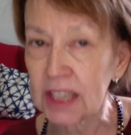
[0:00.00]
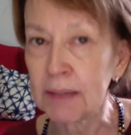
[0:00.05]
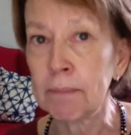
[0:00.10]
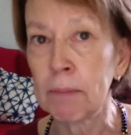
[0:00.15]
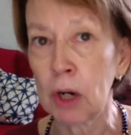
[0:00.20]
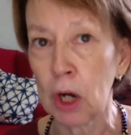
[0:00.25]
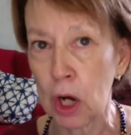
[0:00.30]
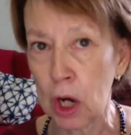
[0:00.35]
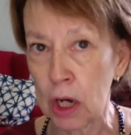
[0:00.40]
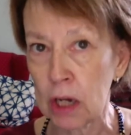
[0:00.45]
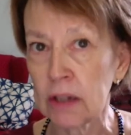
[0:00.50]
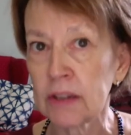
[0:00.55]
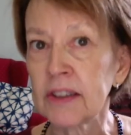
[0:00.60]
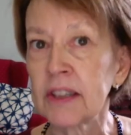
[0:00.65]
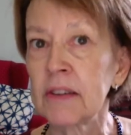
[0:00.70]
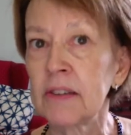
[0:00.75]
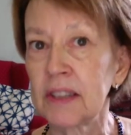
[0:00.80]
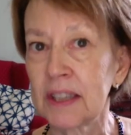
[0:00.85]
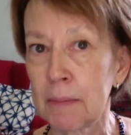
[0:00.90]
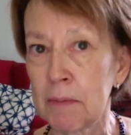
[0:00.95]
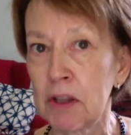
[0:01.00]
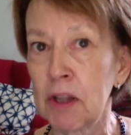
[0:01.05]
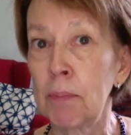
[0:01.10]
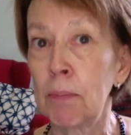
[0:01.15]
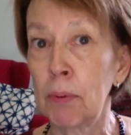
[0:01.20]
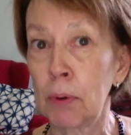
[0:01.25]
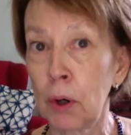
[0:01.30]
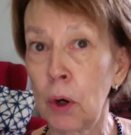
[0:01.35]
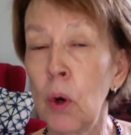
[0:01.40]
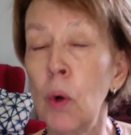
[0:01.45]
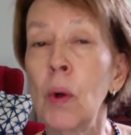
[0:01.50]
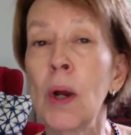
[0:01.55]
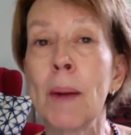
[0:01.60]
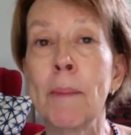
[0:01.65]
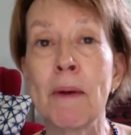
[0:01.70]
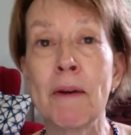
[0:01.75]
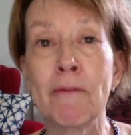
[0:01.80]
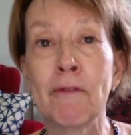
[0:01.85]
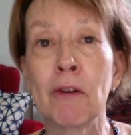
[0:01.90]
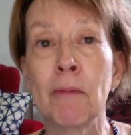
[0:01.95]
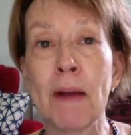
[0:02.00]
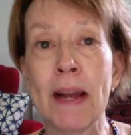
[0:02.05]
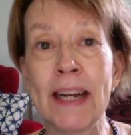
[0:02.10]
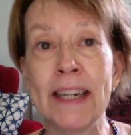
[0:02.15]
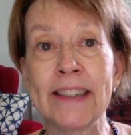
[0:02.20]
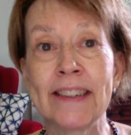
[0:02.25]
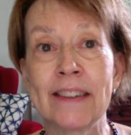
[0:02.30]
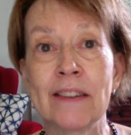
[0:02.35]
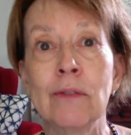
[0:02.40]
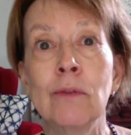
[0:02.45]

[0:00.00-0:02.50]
but also some of the program information,